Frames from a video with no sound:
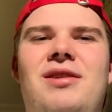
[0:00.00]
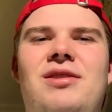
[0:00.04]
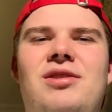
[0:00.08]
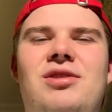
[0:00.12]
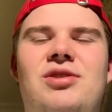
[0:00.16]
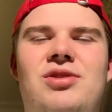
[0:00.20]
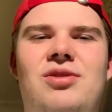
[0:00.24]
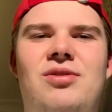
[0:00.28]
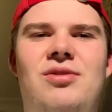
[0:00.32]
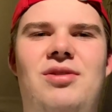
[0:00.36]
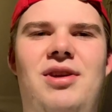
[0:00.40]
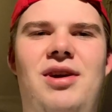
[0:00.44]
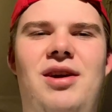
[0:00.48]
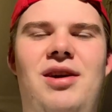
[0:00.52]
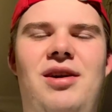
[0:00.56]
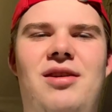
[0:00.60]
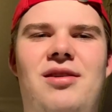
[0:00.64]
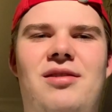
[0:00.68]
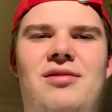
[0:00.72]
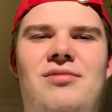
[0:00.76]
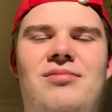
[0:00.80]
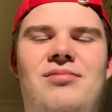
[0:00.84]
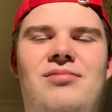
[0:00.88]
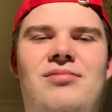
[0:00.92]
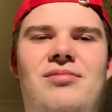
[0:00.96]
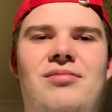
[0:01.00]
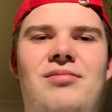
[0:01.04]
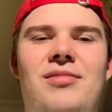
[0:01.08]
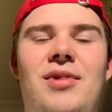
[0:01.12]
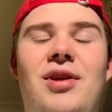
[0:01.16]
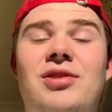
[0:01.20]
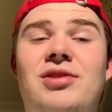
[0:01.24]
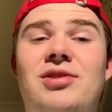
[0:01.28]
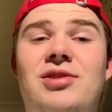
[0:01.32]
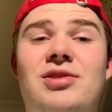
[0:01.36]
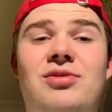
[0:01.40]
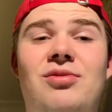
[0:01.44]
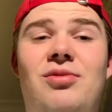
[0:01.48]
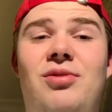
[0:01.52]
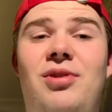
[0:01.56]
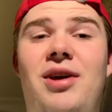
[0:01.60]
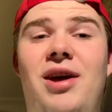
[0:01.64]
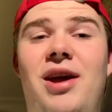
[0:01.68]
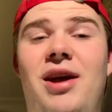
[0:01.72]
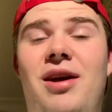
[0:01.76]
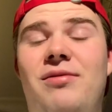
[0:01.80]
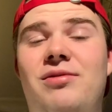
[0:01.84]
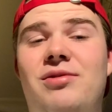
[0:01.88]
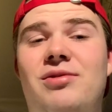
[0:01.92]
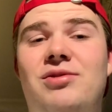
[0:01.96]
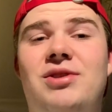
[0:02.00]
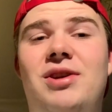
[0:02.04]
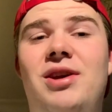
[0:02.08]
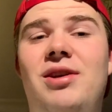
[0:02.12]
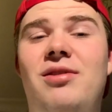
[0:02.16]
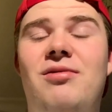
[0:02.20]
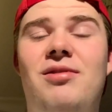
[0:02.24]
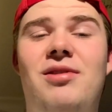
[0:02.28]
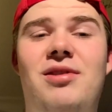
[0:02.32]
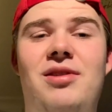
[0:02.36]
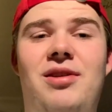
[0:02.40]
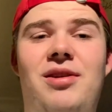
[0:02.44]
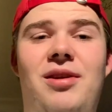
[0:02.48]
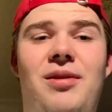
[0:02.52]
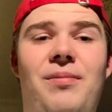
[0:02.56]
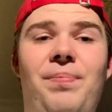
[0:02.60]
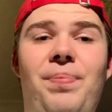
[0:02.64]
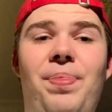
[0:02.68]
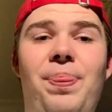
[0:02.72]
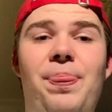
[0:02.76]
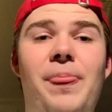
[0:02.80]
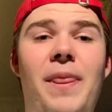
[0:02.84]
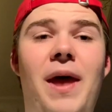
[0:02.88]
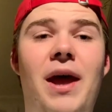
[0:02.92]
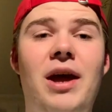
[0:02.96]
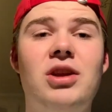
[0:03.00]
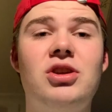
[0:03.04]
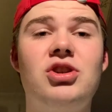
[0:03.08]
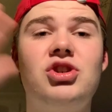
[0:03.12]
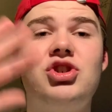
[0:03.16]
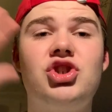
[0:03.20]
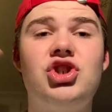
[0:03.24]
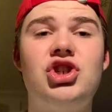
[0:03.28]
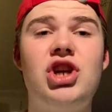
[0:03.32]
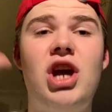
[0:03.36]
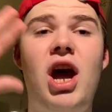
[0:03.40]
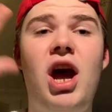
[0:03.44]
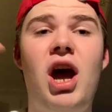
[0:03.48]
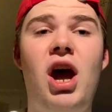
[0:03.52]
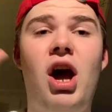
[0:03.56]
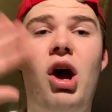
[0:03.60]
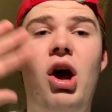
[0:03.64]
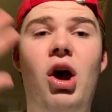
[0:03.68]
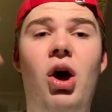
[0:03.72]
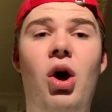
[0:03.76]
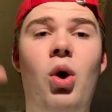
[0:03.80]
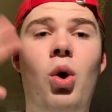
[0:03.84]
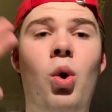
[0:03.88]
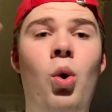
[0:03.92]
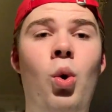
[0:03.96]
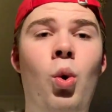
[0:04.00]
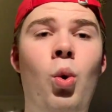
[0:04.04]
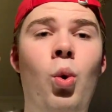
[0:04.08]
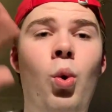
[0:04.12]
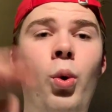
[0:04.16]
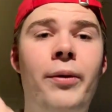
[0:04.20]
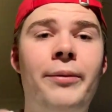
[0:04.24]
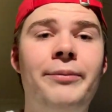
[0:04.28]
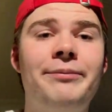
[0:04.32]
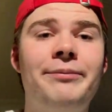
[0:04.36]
So yeah, that's all I have to say, really. Ciao.